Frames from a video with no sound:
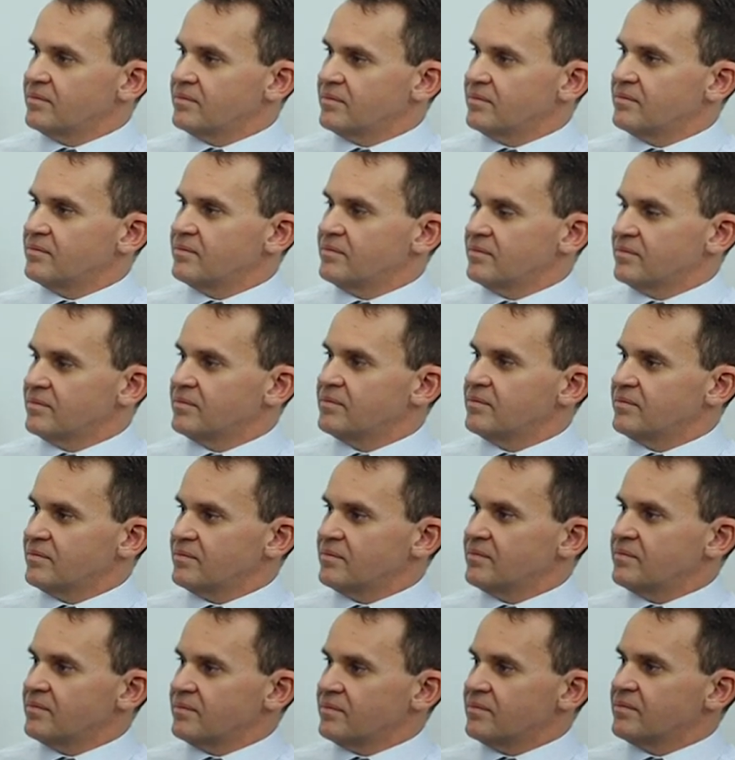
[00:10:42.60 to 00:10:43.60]

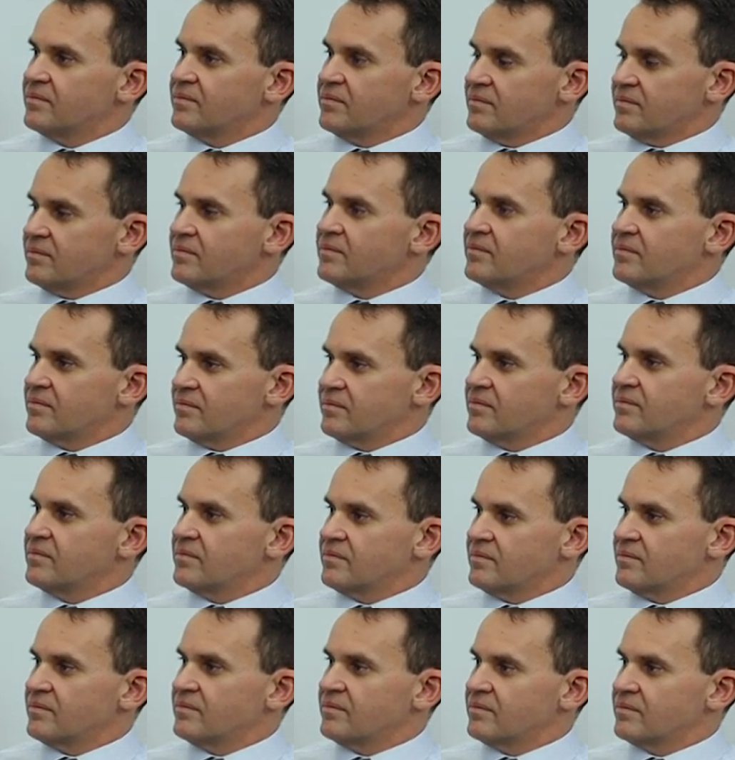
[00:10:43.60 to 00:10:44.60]

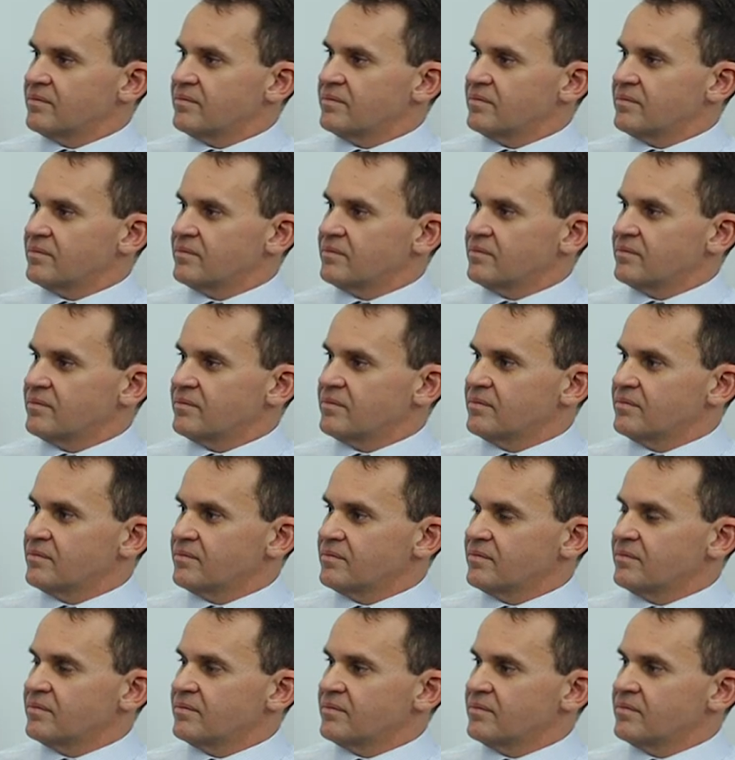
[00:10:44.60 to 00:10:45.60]

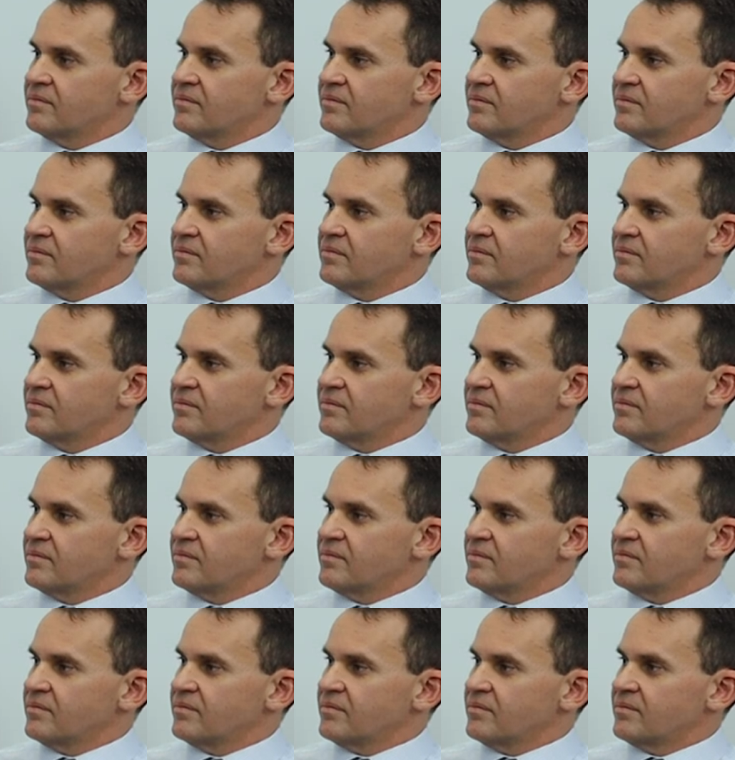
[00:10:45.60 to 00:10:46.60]

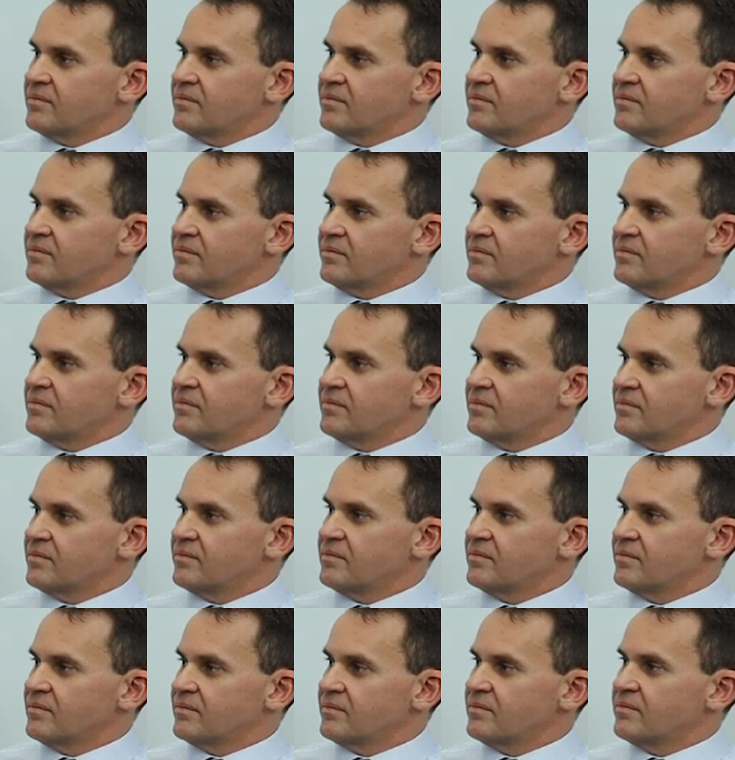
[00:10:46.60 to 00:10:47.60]

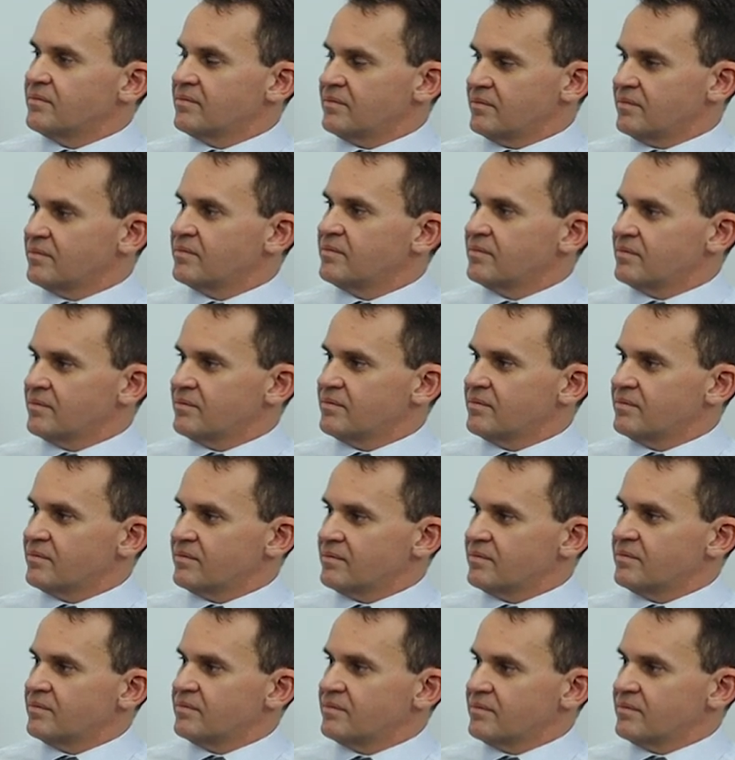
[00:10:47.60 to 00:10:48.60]

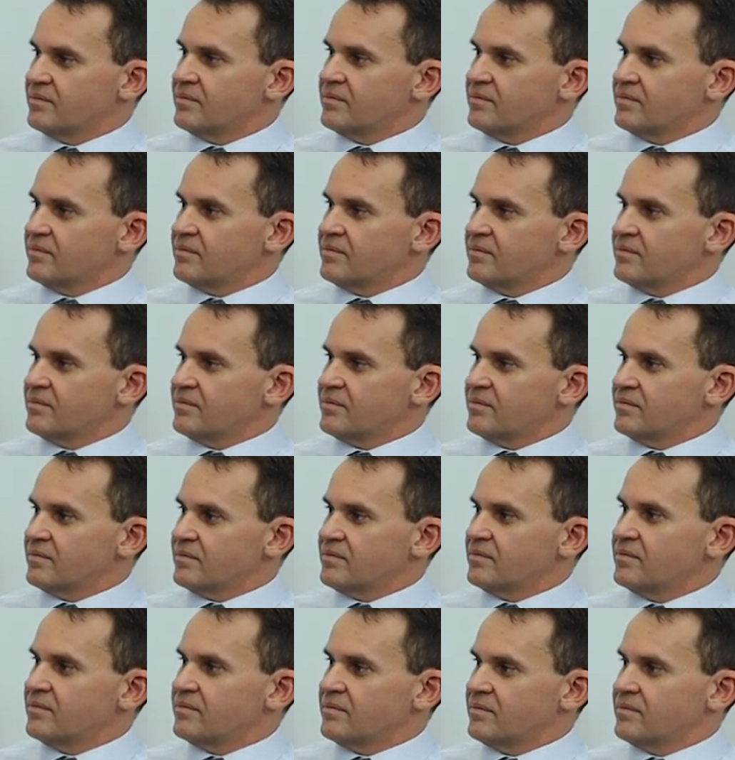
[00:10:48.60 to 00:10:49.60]

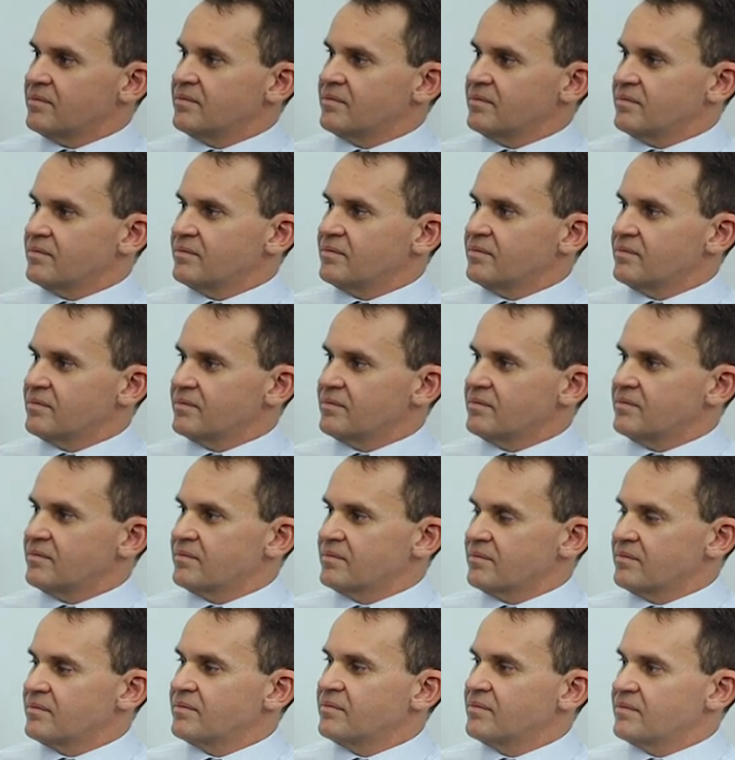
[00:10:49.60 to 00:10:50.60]
The person shown says nothing.